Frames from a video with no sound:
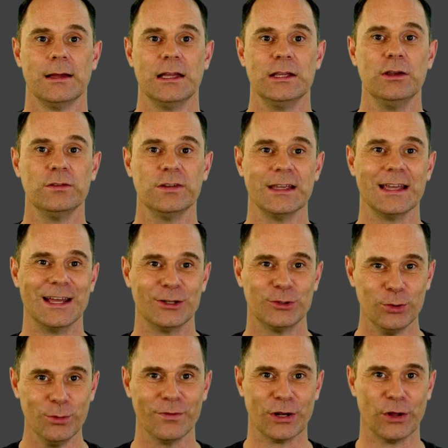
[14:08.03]
Using
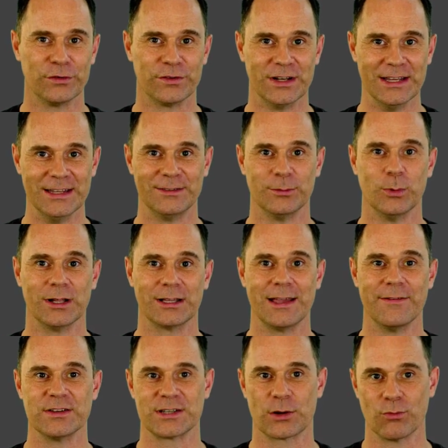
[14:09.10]
2 velocities will give
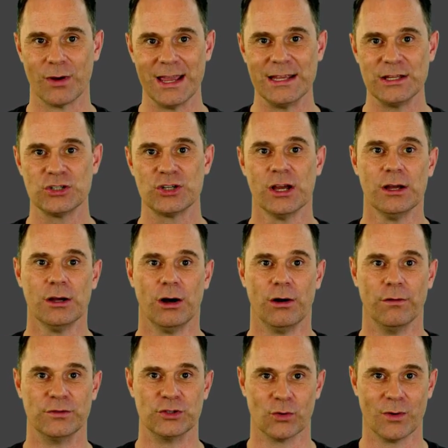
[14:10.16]
us a range
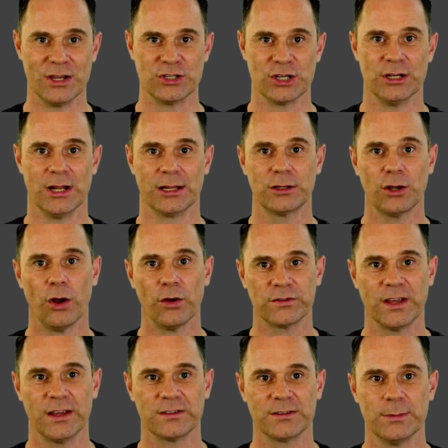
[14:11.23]
of duration and cost
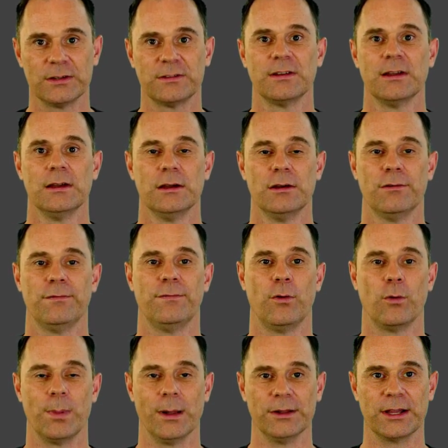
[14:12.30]
estimates for
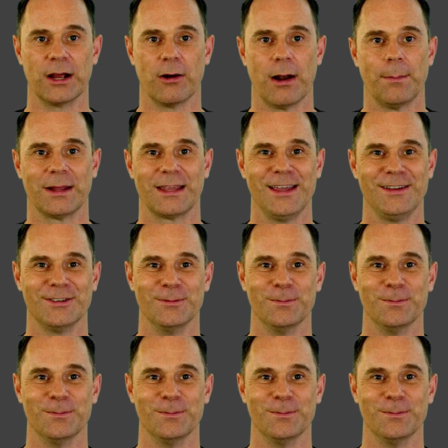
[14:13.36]
building our application.